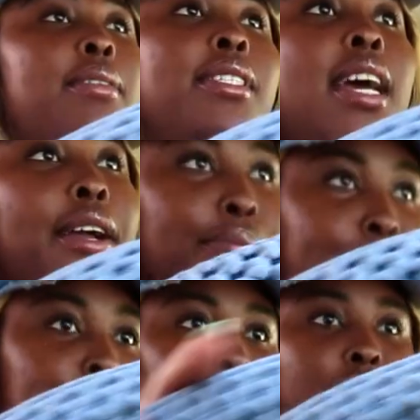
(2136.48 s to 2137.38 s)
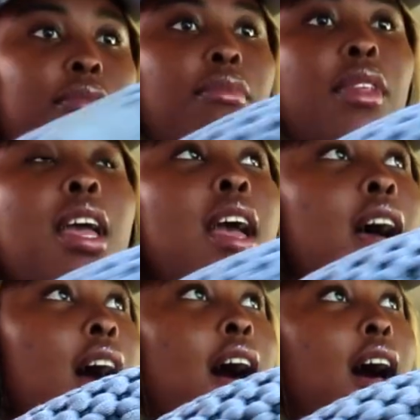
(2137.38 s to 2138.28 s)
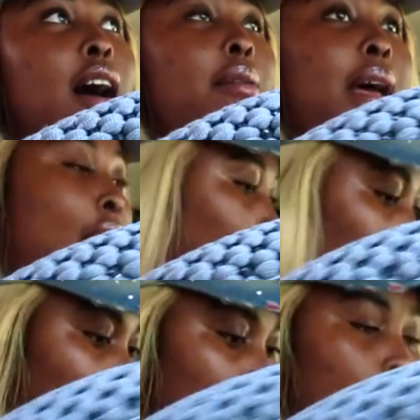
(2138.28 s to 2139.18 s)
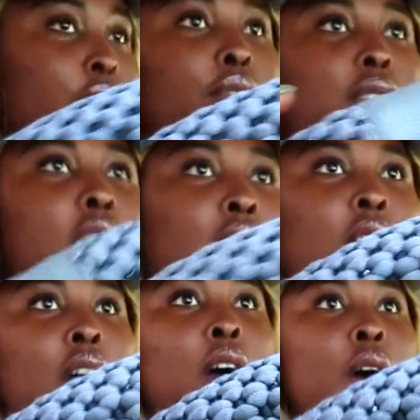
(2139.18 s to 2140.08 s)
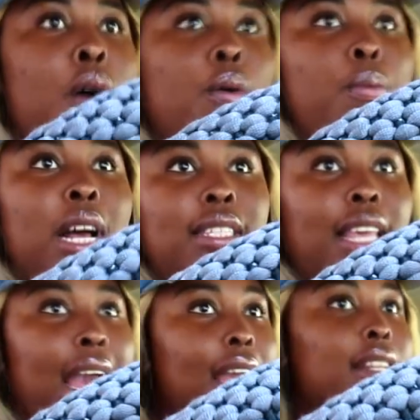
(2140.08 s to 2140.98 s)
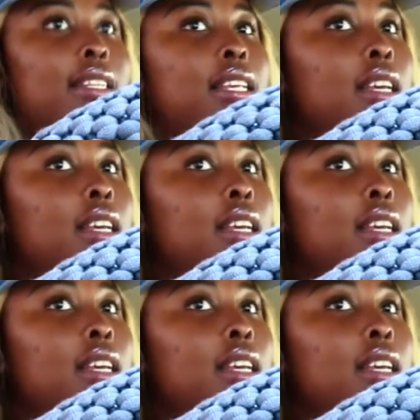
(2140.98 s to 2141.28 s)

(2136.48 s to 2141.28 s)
was saying, I have to go to Westgate